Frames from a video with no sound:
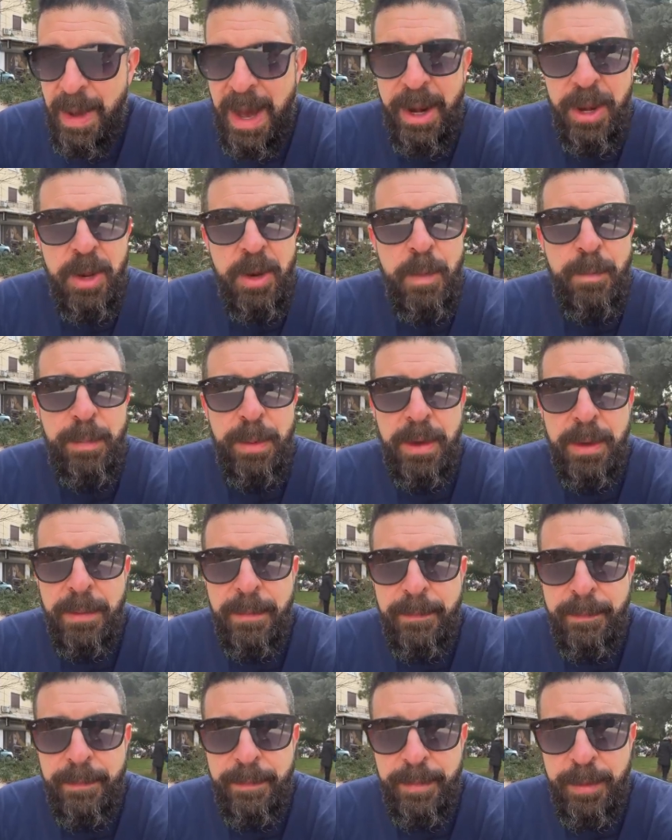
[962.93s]
Mariupol
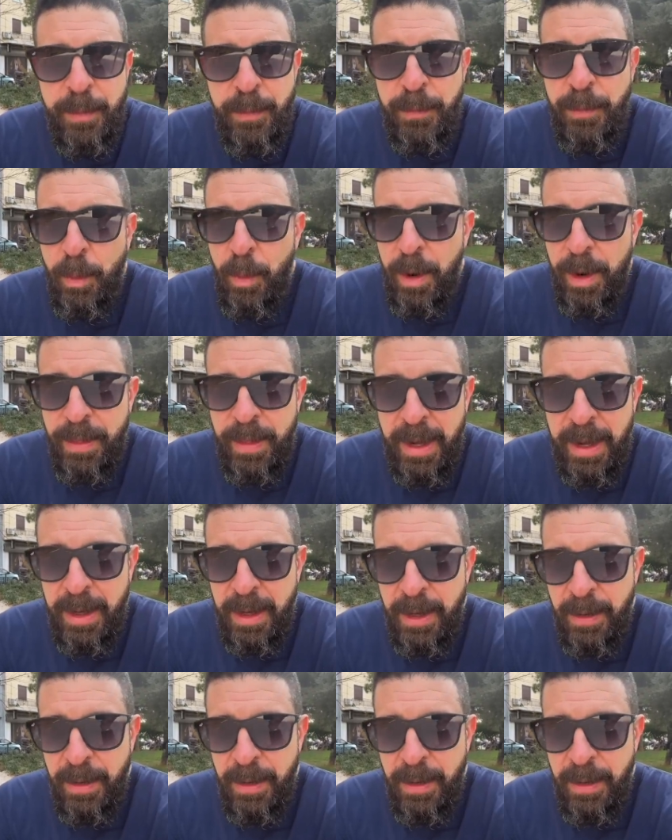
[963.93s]
for then?